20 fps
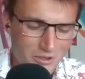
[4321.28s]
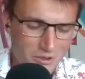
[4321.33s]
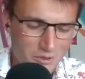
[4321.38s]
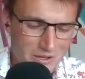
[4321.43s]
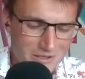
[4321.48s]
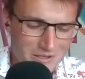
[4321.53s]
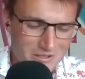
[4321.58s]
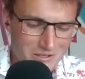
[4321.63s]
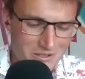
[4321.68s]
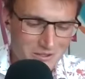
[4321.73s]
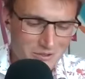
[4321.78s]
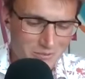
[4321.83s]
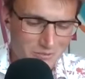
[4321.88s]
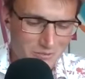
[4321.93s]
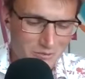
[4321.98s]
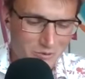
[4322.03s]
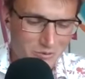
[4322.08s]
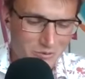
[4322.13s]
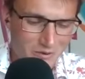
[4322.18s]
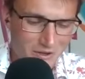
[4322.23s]
question
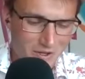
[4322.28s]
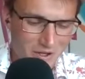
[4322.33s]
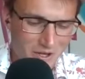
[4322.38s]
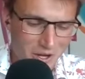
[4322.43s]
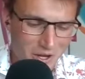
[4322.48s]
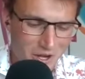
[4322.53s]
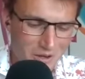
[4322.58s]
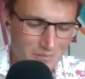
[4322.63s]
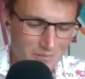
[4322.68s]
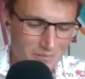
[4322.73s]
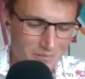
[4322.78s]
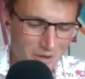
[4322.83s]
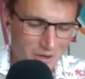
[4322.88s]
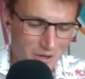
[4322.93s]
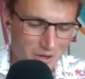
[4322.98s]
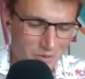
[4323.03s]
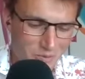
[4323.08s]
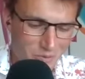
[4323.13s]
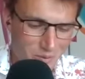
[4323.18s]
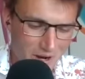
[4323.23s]
moving um,
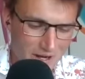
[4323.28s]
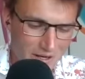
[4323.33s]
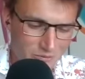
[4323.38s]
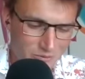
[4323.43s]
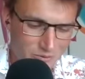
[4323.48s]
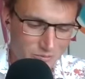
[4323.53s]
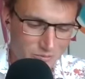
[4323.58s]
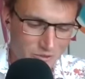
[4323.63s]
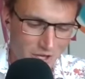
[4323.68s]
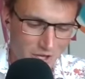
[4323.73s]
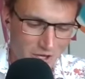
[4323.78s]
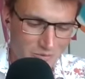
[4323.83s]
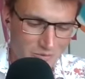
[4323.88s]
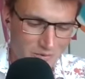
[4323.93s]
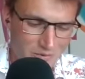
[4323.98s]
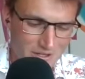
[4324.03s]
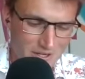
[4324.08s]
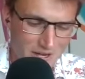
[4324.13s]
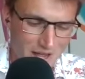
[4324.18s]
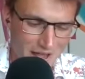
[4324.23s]
away from
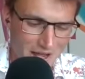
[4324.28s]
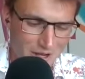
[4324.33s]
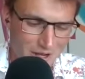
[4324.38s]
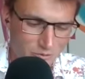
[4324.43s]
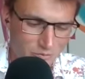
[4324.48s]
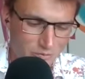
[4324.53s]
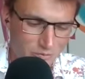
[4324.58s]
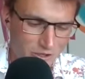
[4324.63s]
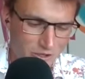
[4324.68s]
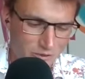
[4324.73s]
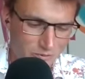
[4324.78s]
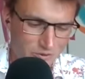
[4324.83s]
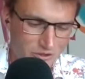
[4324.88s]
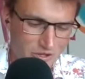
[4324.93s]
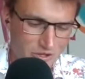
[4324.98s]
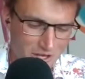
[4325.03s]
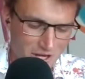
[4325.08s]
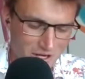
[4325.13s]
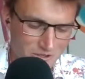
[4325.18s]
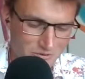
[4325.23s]
COVID now, but onto
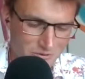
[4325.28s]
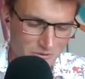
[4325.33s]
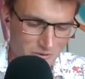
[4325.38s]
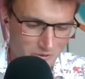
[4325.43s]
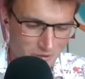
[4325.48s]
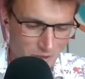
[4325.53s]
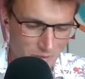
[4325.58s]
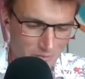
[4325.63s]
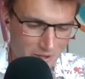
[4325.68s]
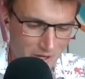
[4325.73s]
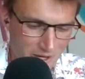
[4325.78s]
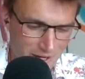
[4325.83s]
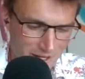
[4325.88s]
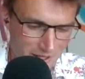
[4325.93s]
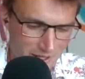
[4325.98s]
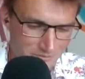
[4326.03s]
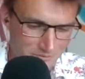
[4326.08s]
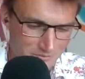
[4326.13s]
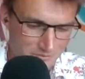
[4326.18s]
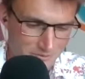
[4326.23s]
the nature of your job that
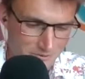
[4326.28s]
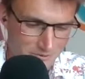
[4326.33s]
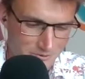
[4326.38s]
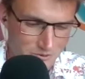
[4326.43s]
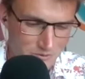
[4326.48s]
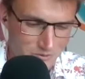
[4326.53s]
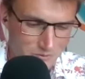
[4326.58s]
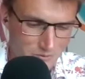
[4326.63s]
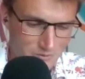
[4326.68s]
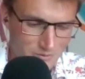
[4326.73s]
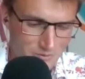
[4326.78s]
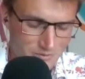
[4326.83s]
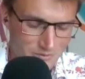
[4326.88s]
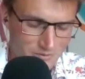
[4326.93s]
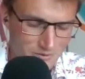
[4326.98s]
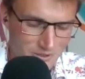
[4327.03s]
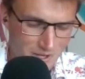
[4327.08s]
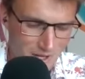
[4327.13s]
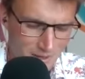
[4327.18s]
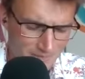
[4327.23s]
I'm sort of
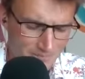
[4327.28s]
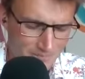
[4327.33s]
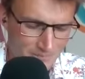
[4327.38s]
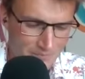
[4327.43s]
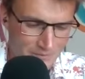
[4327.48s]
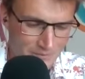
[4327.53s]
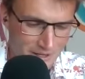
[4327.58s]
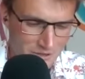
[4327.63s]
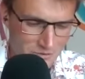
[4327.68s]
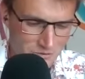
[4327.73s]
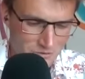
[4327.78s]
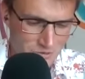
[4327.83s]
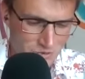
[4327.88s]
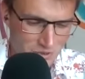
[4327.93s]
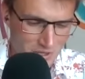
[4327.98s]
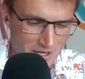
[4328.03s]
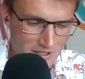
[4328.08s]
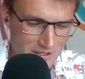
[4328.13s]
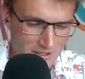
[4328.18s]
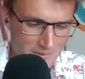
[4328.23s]

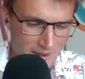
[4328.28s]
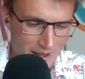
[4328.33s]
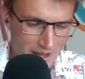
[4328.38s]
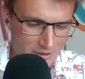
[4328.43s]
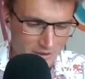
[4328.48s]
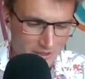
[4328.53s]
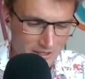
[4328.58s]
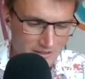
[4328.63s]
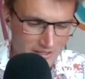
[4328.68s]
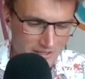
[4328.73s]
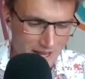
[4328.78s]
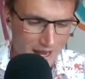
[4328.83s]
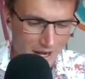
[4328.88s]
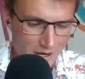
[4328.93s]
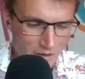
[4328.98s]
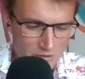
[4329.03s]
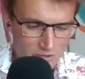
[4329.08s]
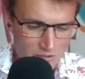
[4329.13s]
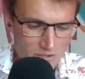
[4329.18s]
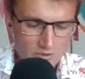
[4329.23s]
intrigued about is
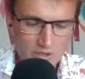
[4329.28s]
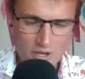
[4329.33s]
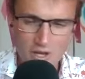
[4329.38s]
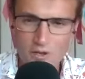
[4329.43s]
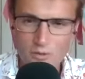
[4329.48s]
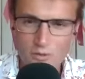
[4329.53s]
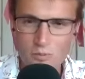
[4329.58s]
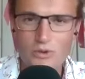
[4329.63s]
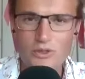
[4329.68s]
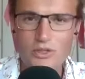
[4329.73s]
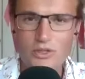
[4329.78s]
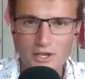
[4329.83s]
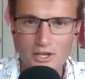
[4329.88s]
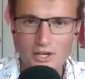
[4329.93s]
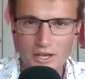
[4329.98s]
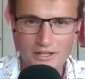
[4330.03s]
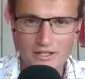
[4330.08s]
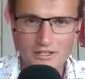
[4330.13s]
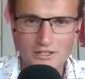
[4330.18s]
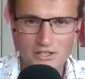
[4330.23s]
how do you cope with the
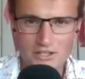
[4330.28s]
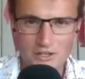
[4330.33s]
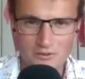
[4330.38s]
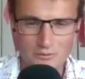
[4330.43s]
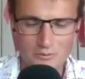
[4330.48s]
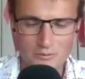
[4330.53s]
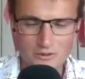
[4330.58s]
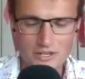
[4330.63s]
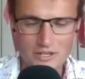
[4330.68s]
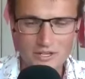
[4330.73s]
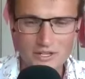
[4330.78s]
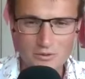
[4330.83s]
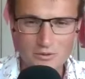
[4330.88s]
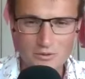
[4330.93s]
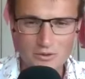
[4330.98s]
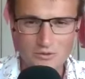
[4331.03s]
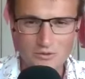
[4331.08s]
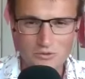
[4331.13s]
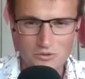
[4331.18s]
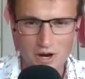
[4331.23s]
night shift, particularly
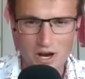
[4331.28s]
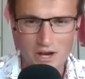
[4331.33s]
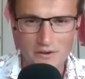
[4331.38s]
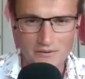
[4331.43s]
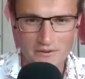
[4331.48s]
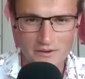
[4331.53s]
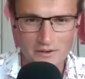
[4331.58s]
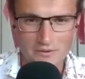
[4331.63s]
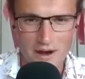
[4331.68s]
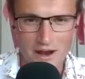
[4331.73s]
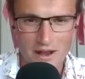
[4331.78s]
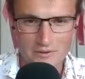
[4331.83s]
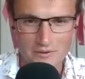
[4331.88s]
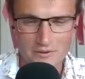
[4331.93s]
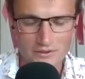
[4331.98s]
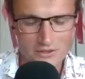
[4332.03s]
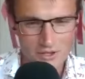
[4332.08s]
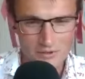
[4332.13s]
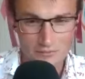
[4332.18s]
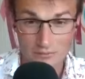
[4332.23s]
when you're driving
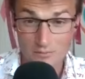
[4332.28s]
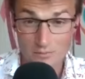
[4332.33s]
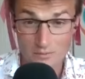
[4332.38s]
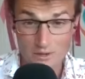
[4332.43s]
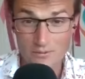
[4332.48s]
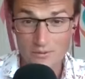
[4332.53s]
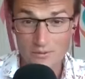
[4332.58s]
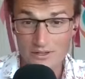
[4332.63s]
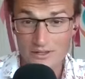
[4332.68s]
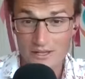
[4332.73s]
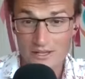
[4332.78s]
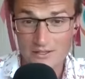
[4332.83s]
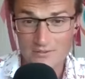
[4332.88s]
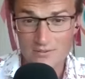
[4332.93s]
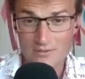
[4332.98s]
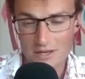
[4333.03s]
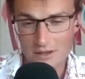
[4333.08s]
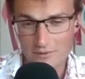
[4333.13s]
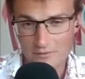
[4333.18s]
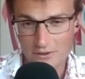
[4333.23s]
around? You know, for me, when I get
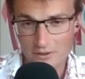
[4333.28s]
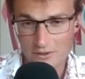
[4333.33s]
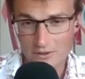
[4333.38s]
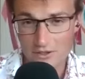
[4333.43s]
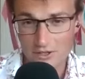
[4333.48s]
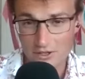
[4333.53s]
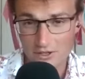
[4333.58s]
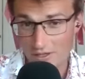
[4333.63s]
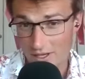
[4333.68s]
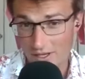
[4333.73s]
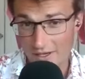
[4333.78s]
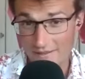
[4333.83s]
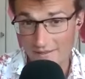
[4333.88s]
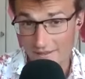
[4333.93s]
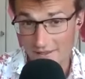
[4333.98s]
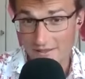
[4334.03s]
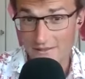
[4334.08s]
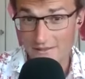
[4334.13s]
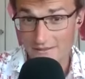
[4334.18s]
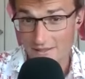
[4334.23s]
to 11 o'clock at night,
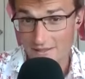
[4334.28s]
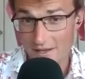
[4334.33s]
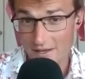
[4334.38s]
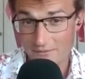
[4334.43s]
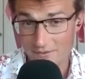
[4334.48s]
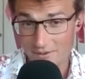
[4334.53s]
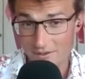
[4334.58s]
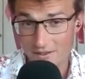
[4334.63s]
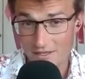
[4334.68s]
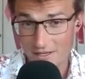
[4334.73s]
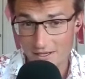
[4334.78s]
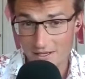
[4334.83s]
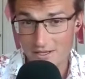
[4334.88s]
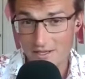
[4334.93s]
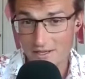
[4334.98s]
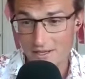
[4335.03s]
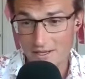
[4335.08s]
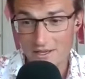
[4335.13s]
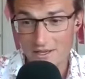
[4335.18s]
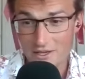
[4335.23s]
that is definitely,
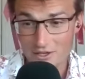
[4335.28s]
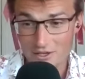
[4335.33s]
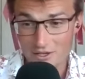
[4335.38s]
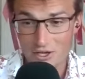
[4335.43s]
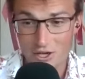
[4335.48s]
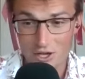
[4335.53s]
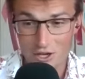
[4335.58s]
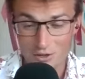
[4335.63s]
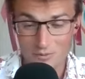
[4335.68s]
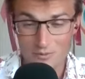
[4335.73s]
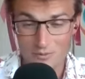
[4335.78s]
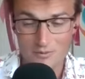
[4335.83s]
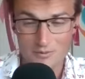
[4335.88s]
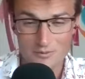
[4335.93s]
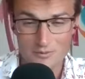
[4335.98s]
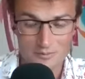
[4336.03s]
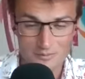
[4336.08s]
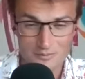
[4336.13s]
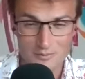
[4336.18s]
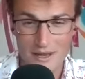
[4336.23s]
you know,
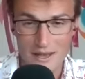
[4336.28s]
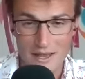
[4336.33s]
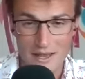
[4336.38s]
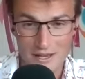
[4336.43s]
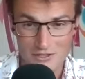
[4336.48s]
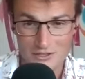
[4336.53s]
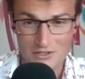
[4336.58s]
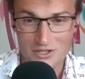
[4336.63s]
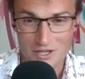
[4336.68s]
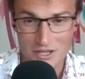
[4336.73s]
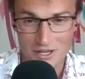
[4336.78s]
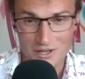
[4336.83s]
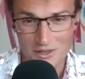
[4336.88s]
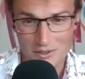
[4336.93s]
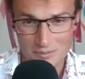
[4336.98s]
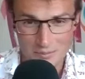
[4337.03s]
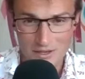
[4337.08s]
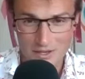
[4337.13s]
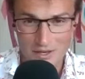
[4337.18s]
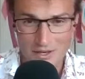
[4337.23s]
my head should hit
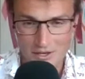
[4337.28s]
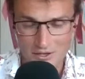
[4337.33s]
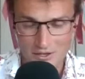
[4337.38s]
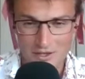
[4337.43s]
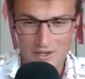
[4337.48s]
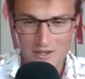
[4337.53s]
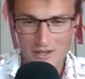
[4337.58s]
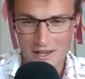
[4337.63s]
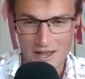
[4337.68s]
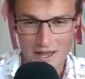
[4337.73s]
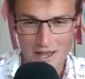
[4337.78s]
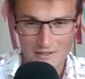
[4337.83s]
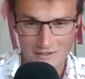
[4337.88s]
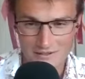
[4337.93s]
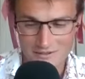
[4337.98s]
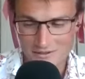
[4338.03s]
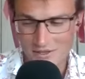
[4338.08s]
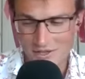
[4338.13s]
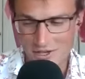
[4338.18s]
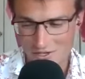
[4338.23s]
the pillow
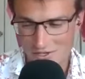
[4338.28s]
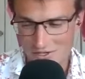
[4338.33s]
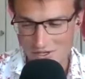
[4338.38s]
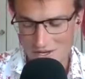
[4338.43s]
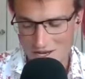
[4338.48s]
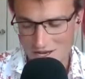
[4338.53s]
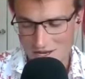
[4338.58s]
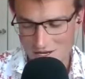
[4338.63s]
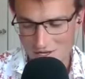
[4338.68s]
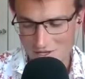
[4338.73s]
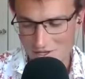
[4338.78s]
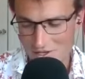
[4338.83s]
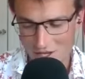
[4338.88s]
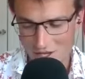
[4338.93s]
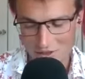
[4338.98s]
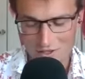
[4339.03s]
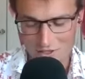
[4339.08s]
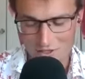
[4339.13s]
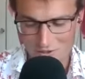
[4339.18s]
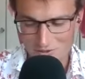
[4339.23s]
and certainly
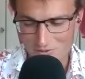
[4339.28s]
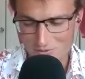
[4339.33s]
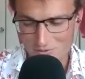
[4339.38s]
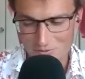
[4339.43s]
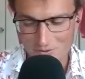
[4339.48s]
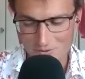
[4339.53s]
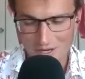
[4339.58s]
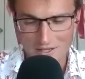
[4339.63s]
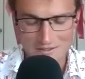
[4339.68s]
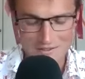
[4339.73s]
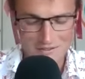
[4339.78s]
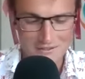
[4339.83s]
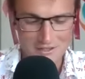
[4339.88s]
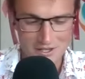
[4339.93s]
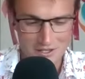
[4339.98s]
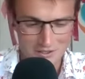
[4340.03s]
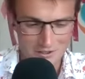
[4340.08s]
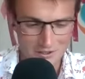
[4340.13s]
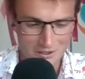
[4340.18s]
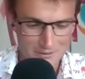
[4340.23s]
nothing useful gets
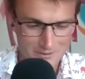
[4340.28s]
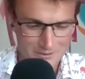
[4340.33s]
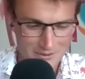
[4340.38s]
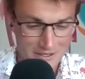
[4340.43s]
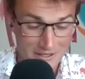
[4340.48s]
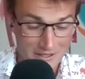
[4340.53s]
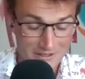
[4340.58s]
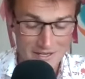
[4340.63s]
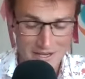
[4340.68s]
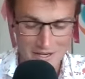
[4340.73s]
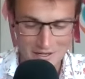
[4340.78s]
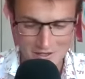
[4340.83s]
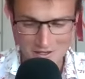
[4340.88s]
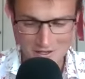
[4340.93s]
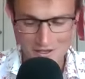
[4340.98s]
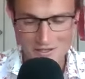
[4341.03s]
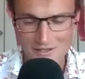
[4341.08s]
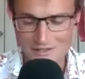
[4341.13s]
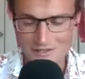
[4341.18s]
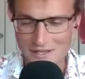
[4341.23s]
done after like
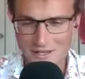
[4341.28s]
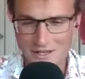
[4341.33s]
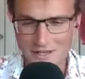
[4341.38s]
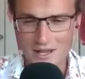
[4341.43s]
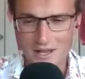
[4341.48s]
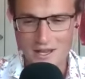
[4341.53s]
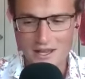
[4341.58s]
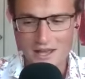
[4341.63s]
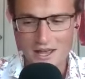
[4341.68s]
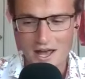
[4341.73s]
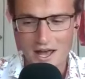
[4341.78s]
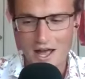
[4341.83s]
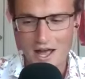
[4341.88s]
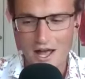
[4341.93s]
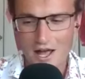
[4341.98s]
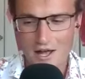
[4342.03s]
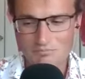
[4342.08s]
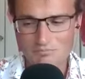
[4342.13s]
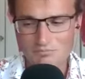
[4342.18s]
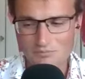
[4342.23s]
10.30
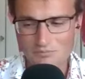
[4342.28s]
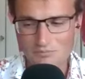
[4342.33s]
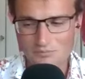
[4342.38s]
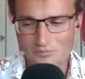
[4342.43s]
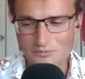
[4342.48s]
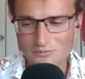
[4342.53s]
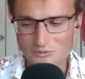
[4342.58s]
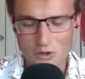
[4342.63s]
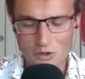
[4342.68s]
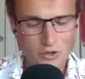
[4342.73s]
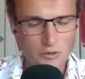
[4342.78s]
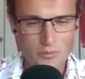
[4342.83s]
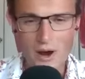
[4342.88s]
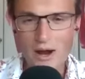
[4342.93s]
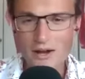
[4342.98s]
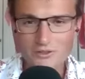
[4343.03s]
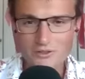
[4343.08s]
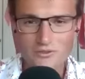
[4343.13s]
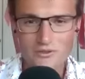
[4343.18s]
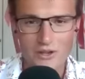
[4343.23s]
um, so, on a
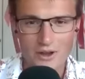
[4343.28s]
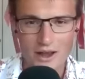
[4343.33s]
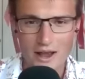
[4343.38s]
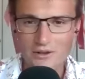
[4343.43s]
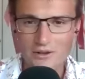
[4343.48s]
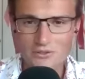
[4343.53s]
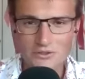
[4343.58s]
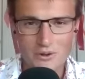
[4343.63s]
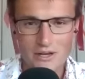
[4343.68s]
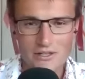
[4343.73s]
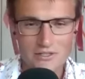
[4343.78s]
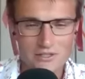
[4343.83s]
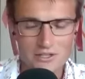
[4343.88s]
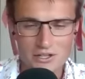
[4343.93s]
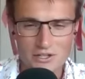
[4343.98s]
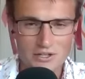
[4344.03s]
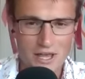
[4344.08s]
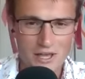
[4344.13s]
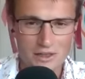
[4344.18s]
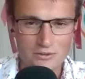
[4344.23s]
practical note, how do you
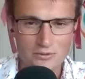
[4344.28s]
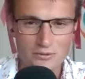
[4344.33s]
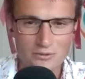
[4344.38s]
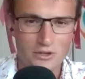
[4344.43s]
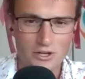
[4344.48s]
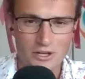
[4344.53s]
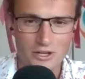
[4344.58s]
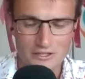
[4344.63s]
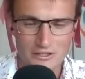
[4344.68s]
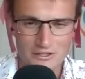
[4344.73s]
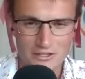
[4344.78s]
actually get through the night